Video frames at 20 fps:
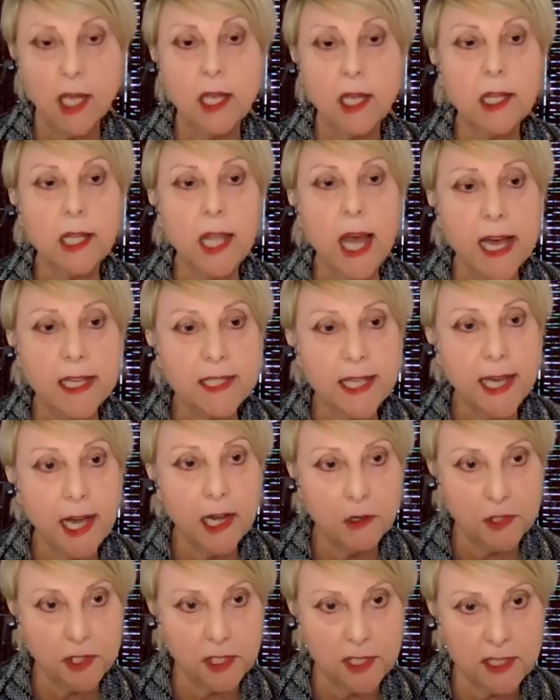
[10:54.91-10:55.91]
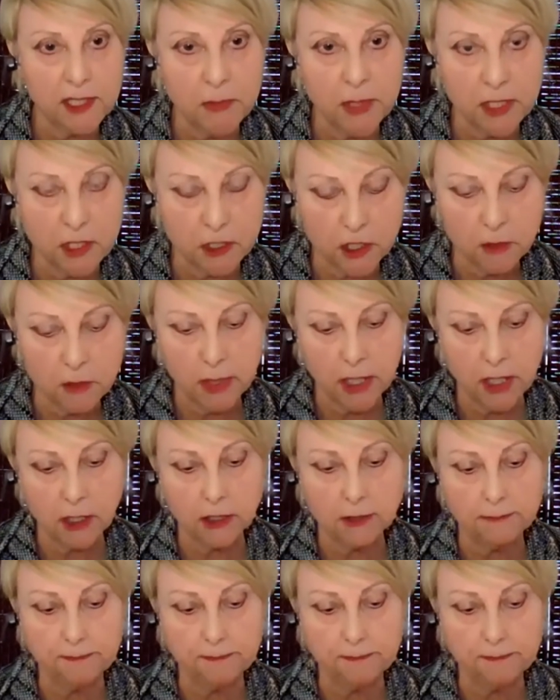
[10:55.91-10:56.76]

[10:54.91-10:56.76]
Glass houses, Mr. Speaker.